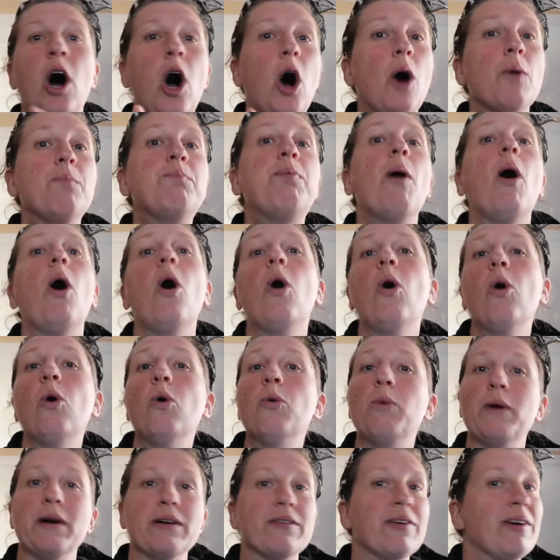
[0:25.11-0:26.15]
bowl
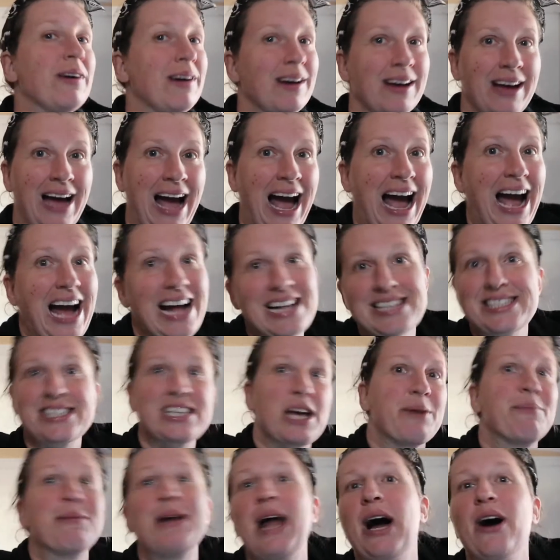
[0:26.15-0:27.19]
with hands
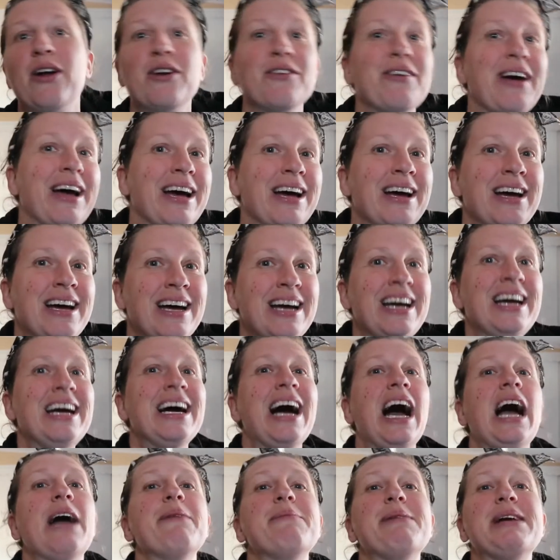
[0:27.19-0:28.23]
coming out of it.
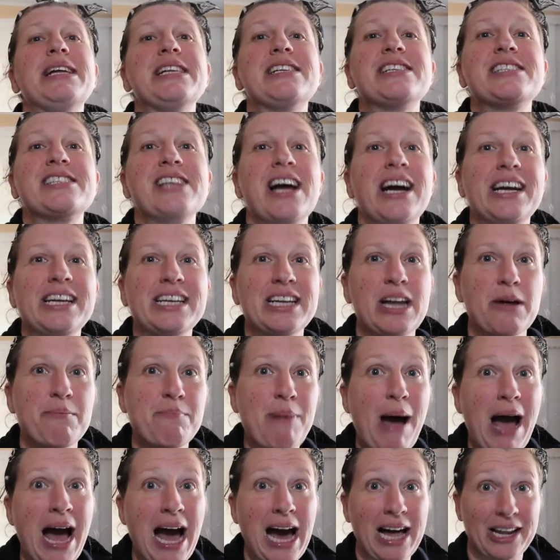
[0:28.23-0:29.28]
I mean designing a
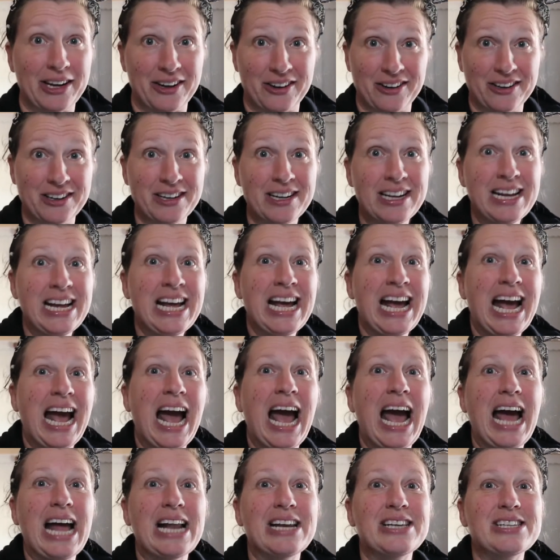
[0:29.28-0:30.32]
pattern.
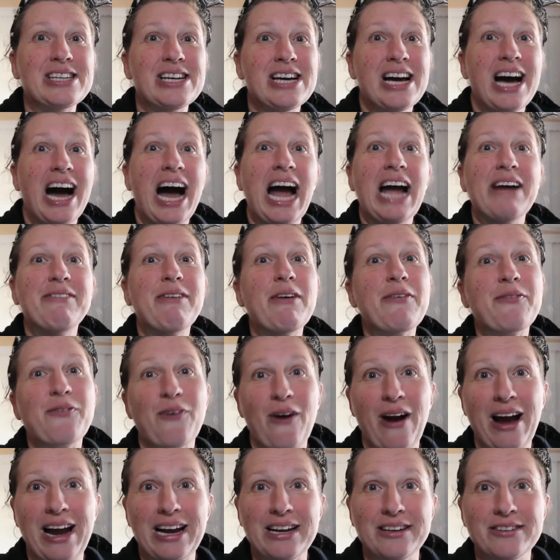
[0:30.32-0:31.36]
And I have a
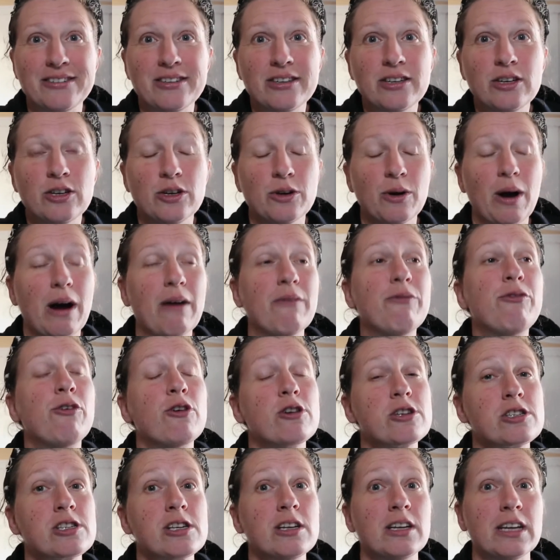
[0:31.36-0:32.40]
friend who
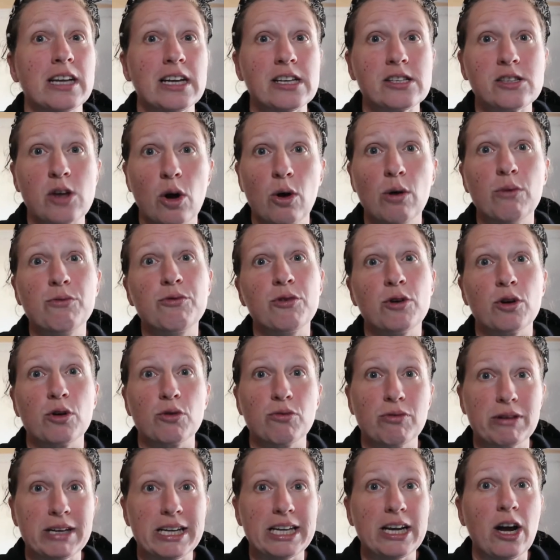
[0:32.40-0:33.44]
unfortunately is going through a
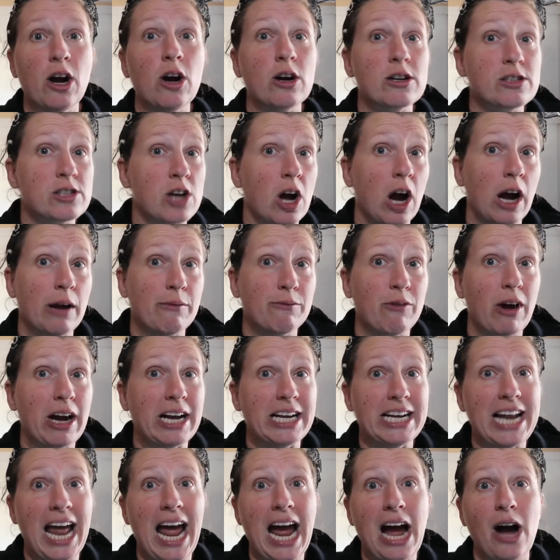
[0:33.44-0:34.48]
really hard time right
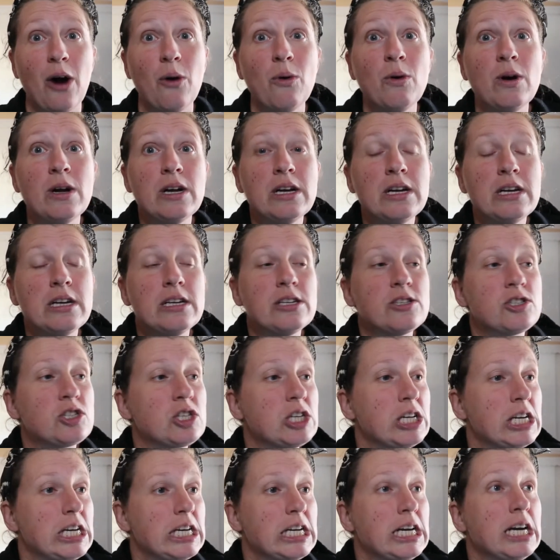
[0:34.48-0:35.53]
now.
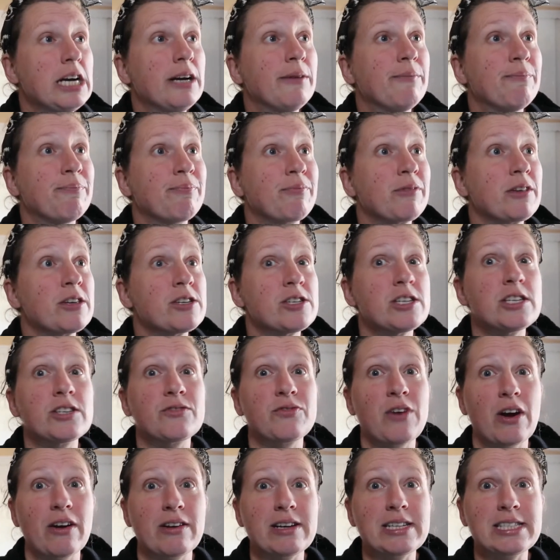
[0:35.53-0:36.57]
She's
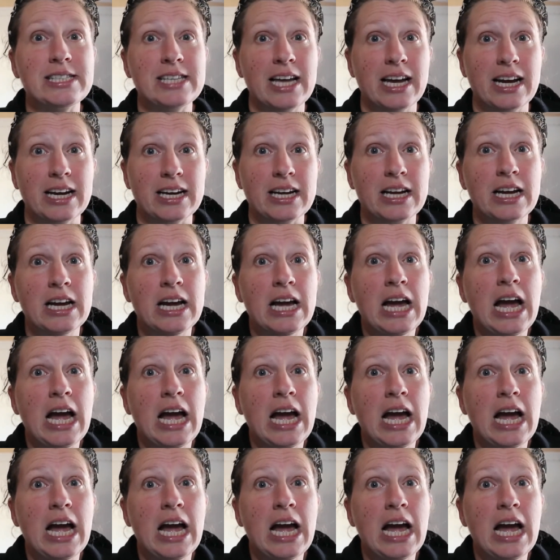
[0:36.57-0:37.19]
very sick,